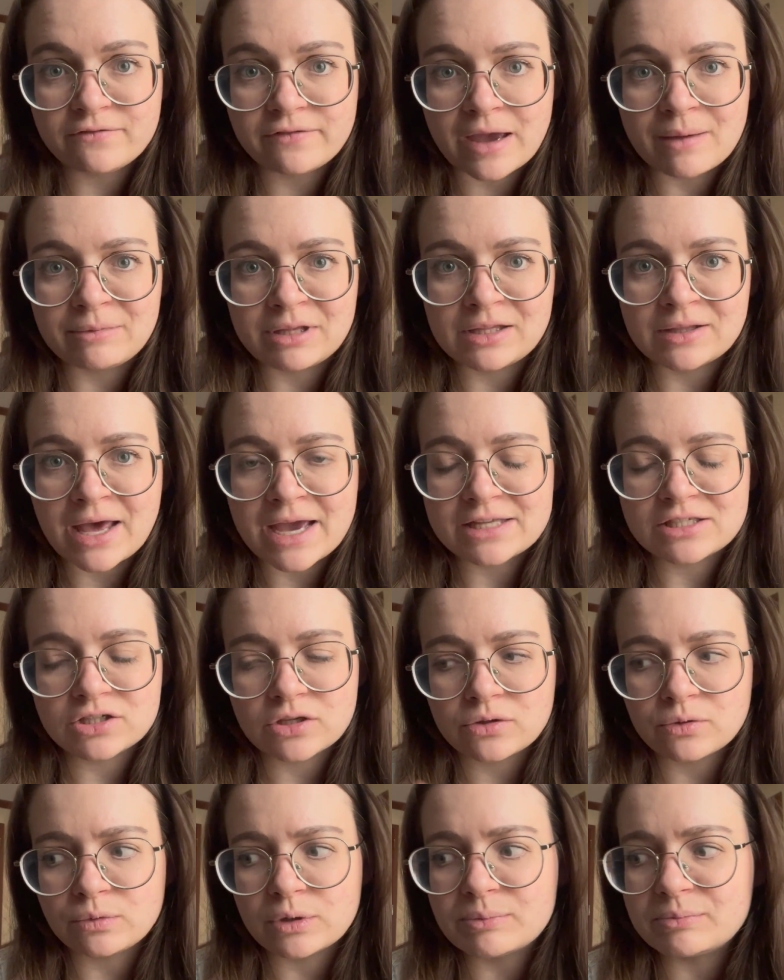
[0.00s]
family line,
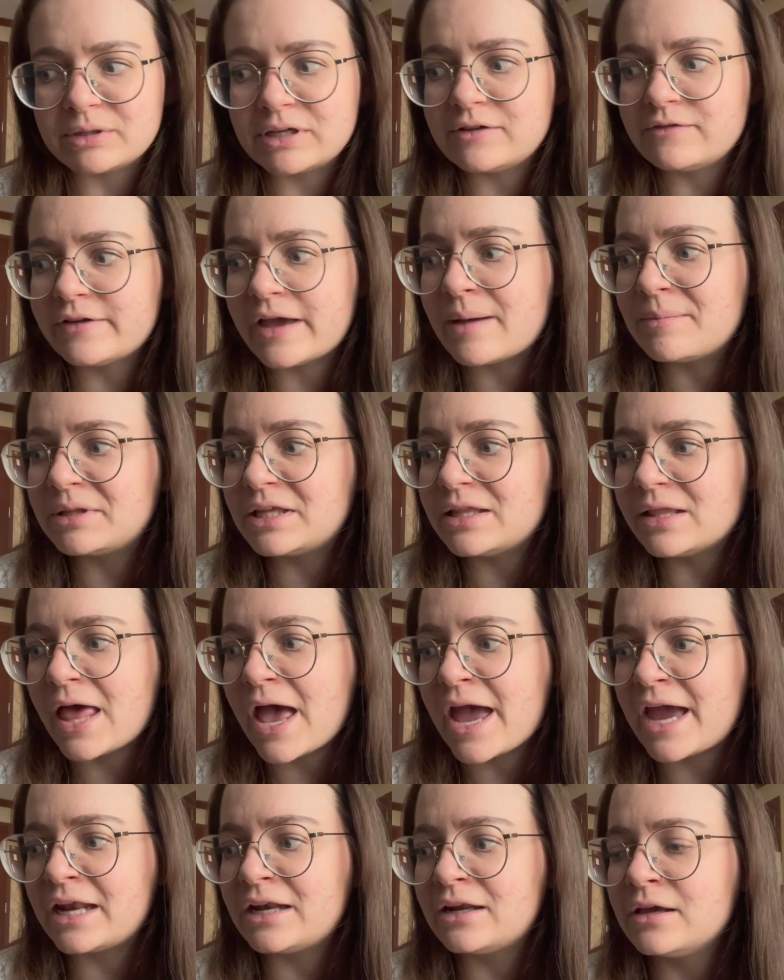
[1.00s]
so the Ripley family
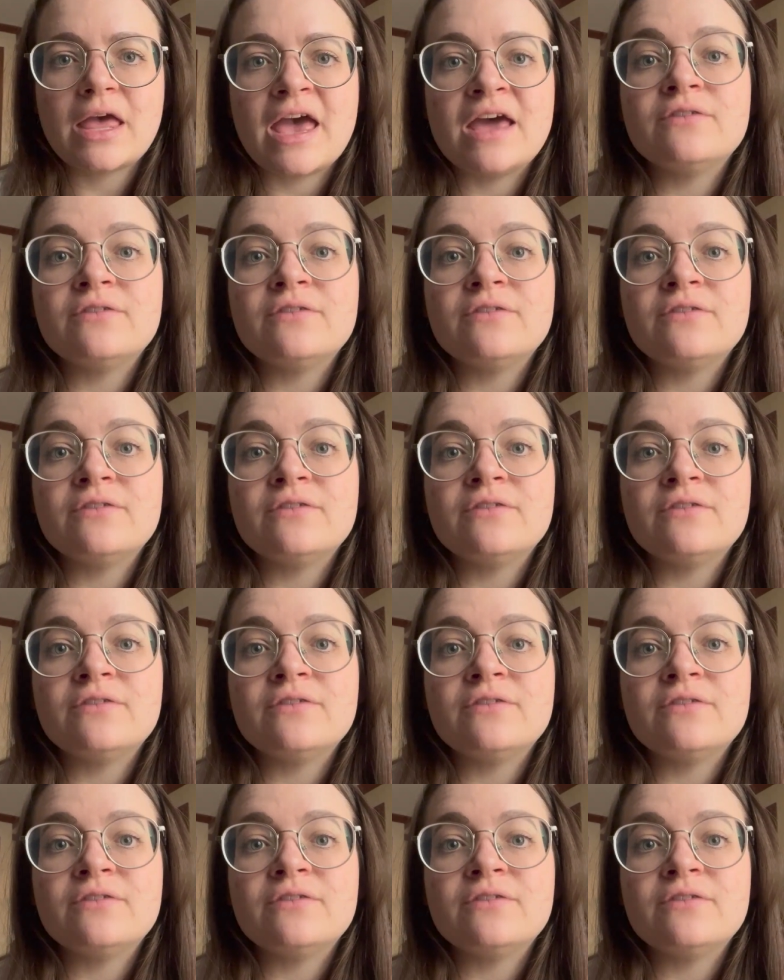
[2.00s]
line.